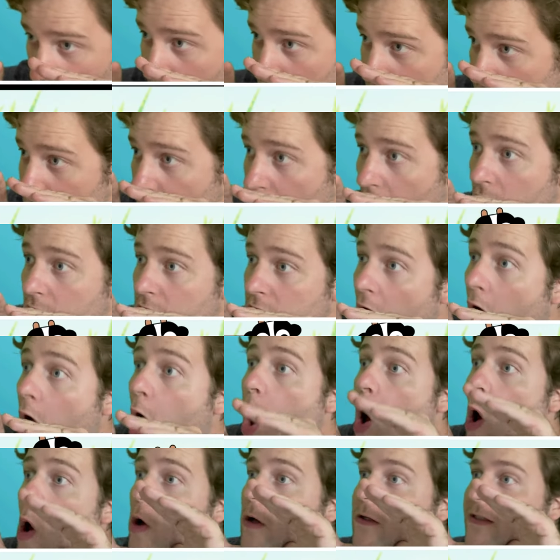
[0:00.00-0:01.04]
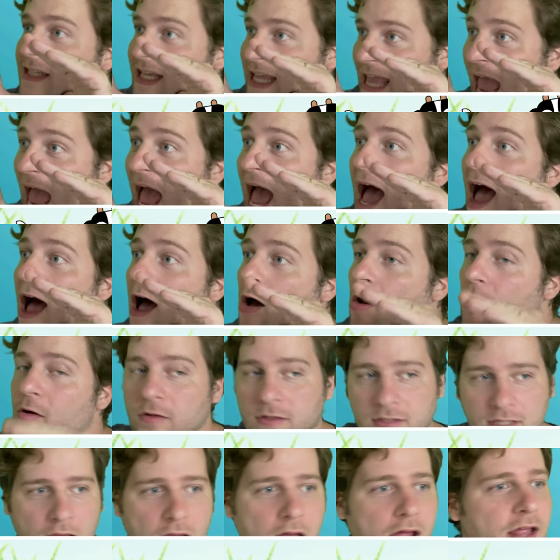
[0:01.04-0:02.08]
farm dog calls the
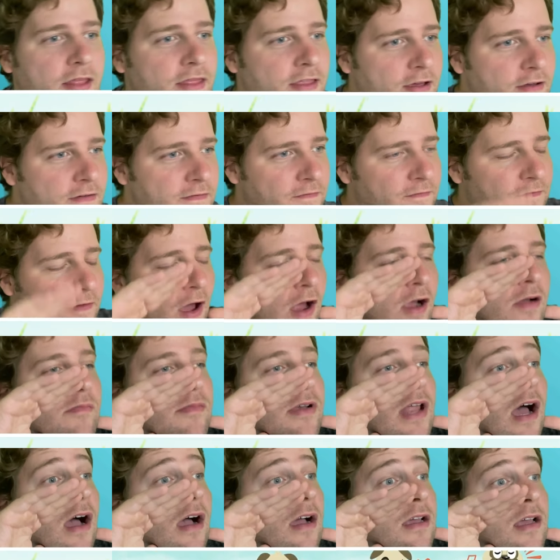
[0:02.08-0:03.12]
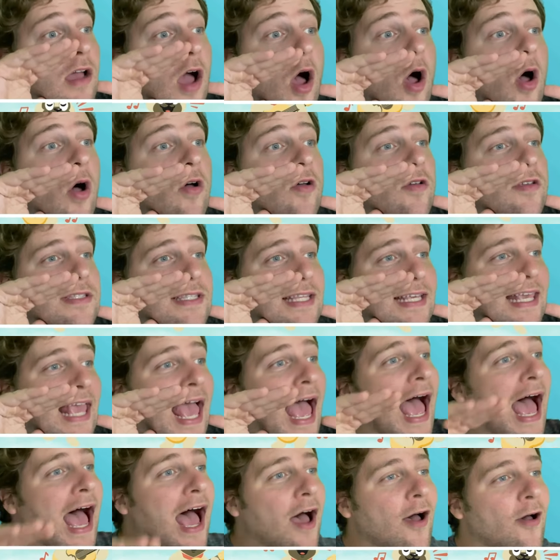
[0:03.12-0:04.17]
cows. The farm dog calls the
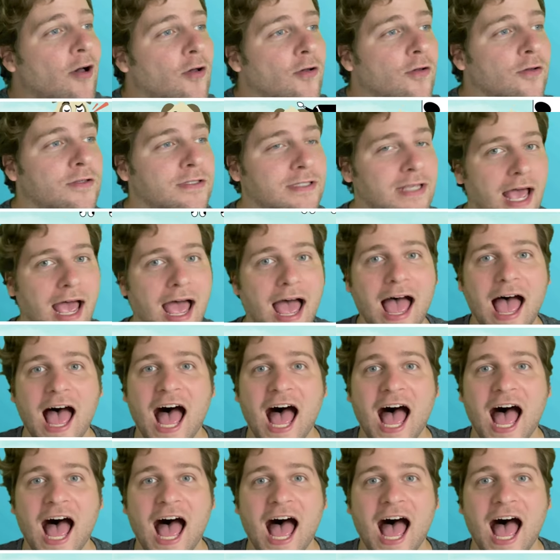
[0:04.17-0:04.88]
cows.